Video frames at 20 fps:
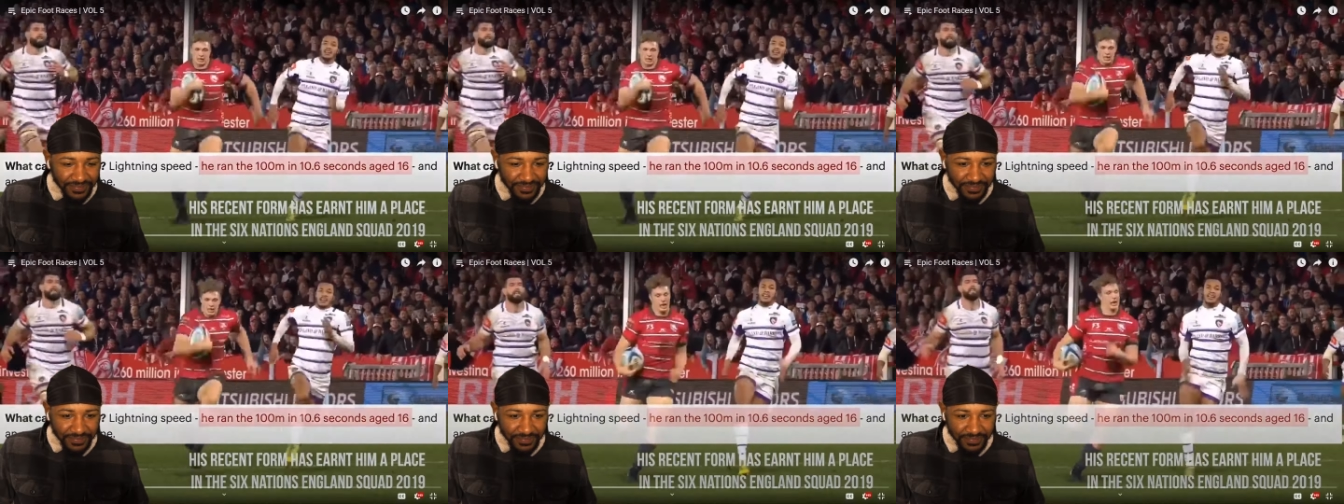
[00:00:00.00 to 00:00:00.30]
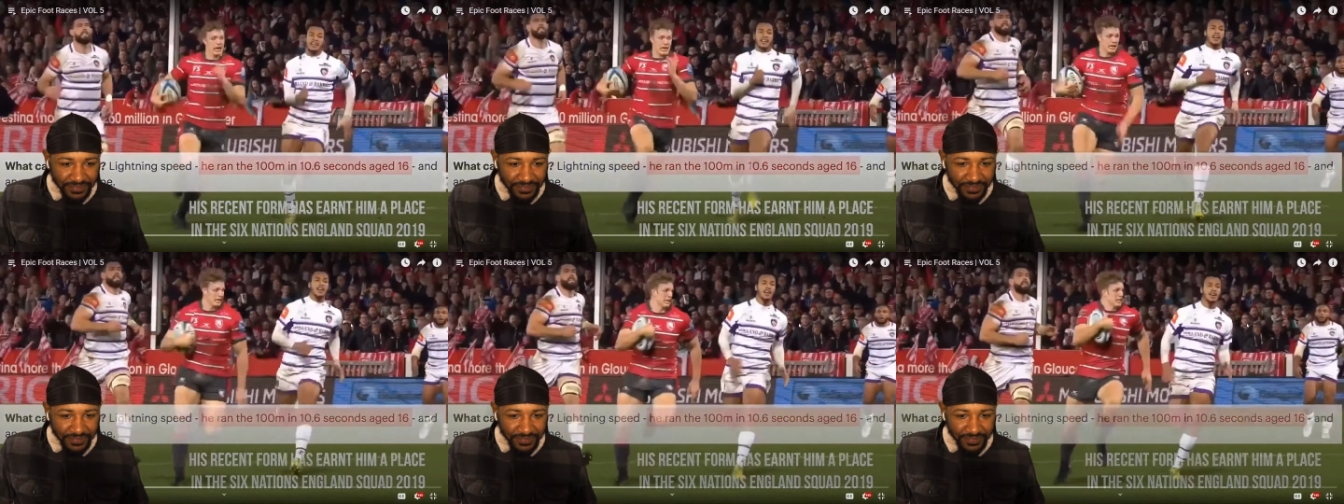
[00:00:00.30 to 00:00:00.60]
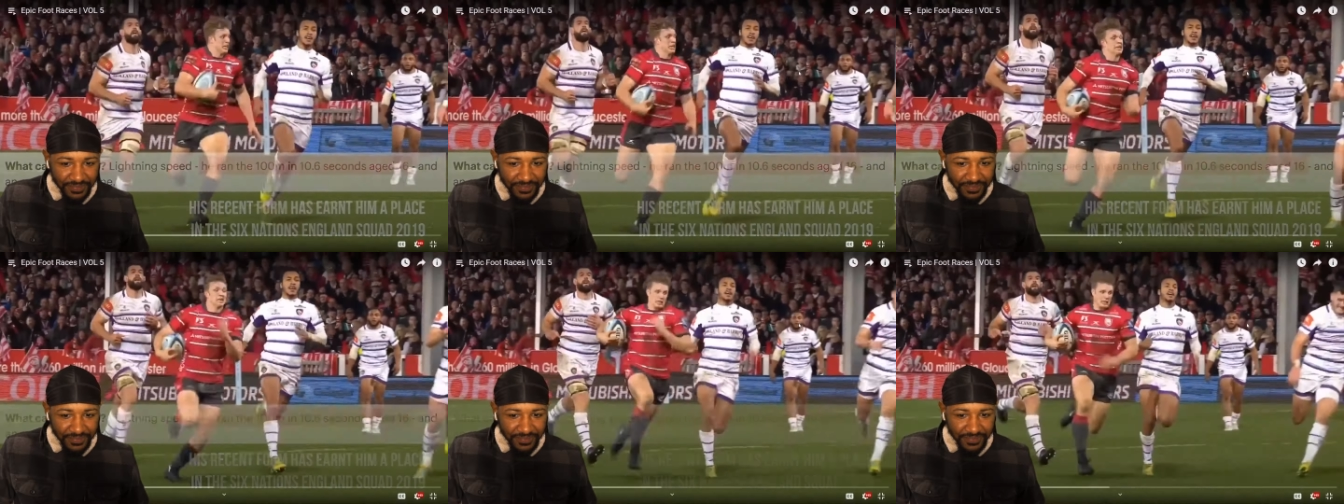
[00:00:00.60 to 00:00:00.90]
Then he
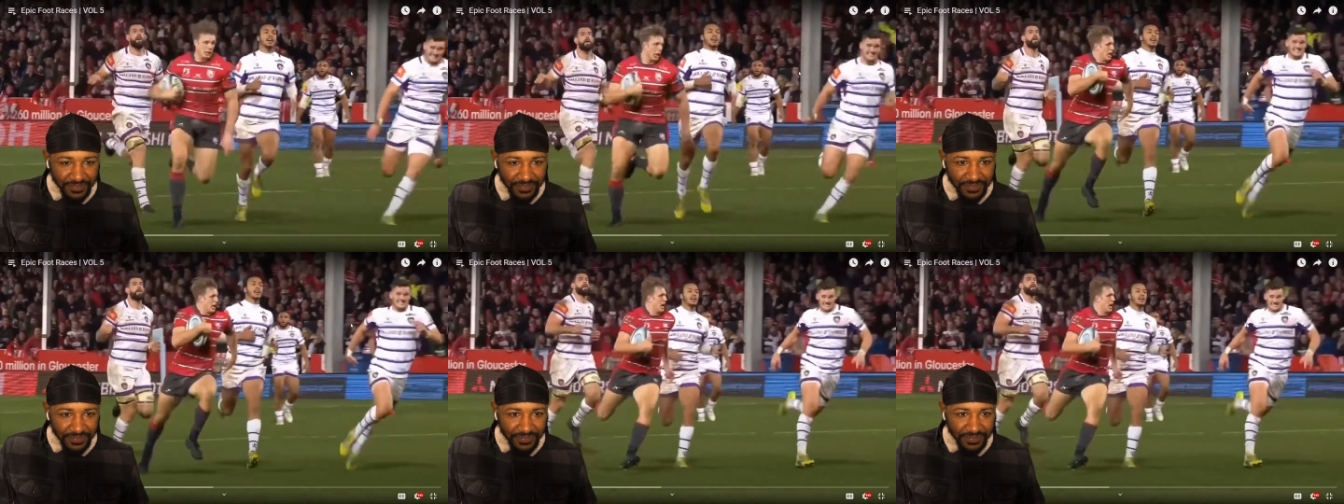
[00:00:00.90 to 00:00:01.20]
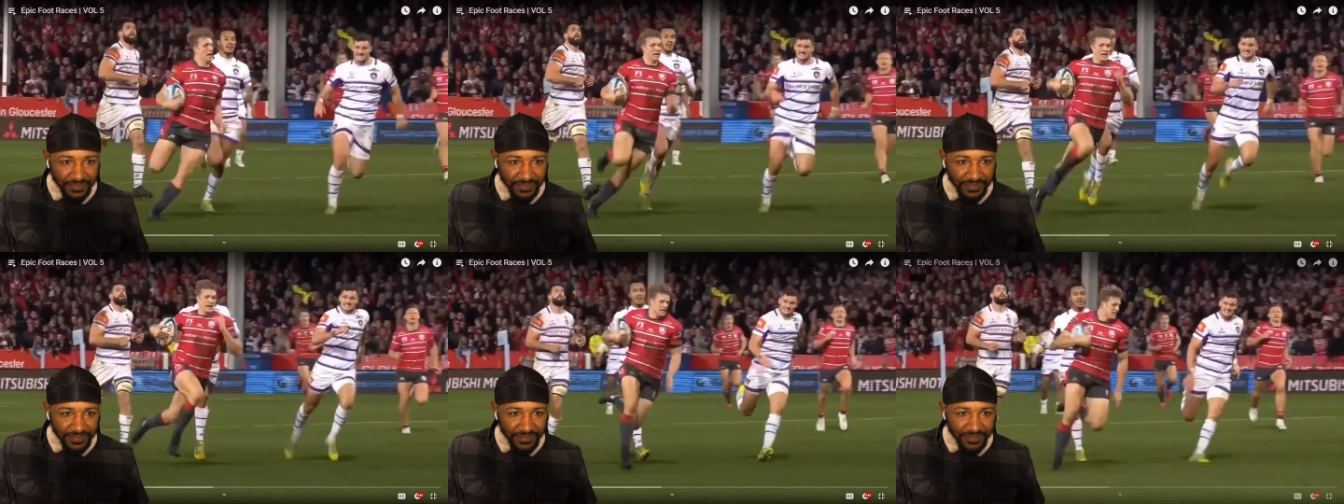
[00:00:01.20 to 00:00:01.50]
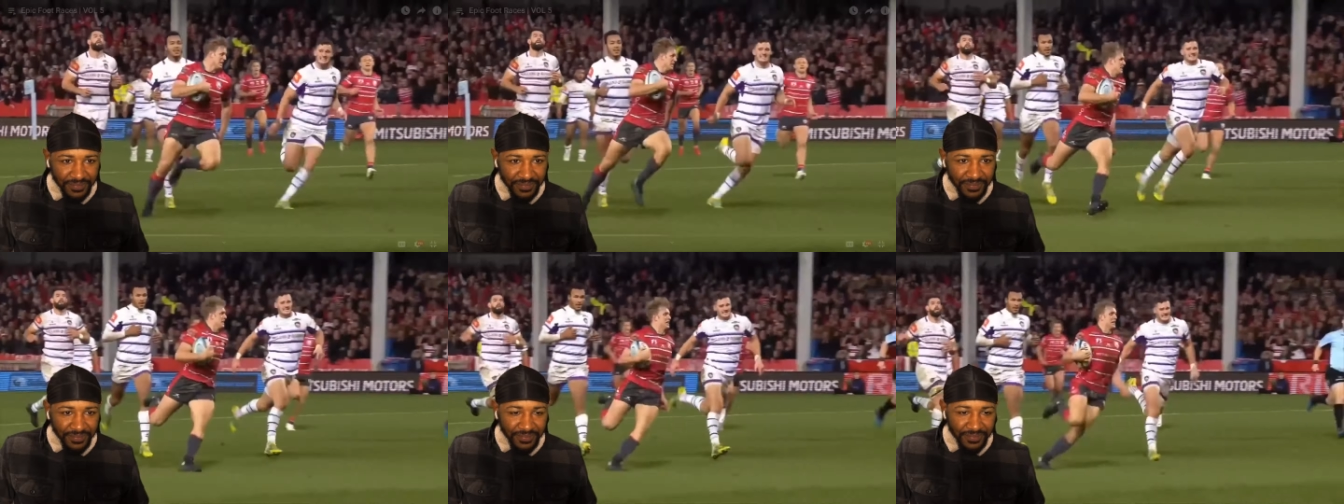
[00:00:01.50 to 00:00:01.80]
turns on the gas and
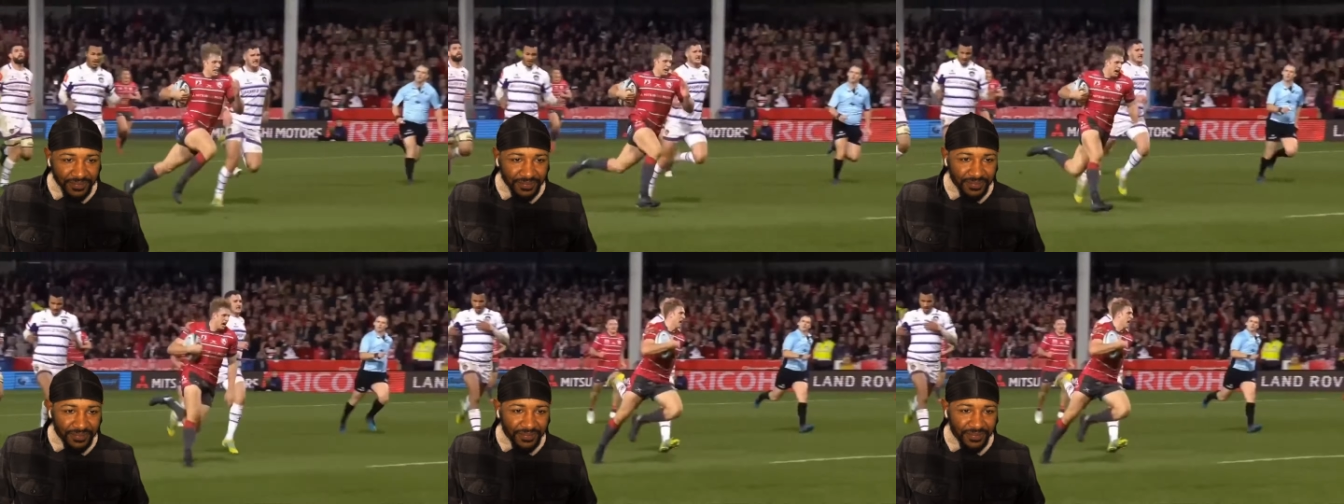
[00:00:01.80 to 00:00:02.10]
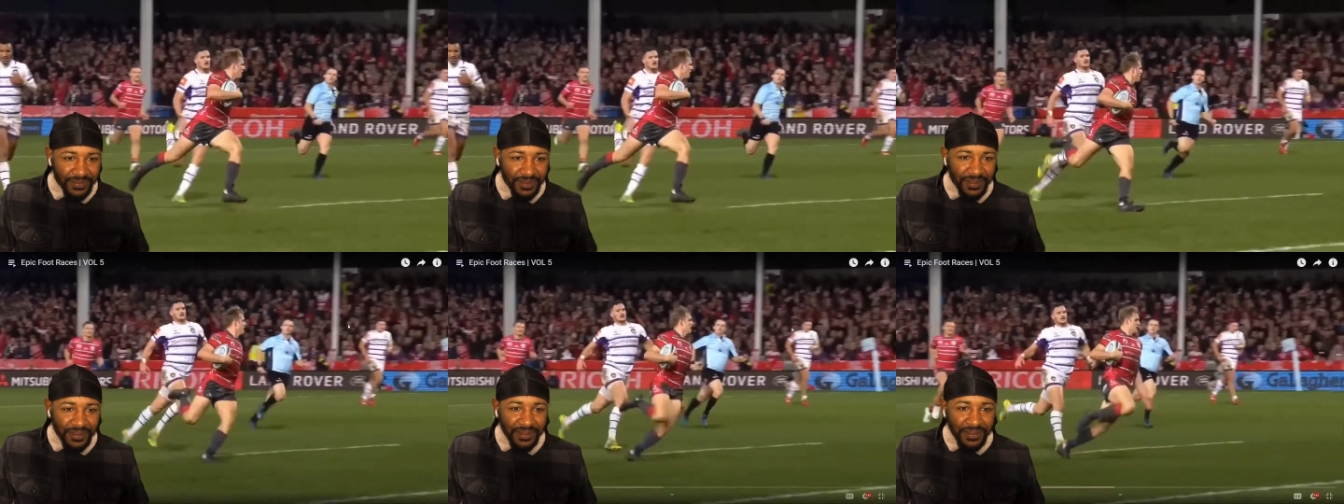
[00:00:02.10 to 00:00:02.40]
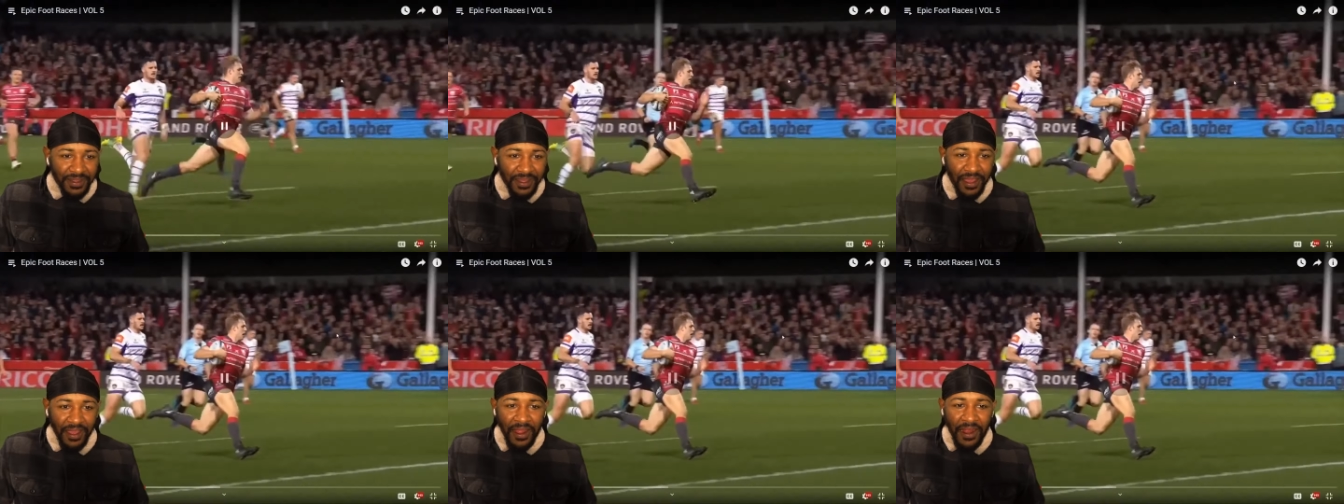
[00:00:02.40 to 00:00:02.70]
gets away from two.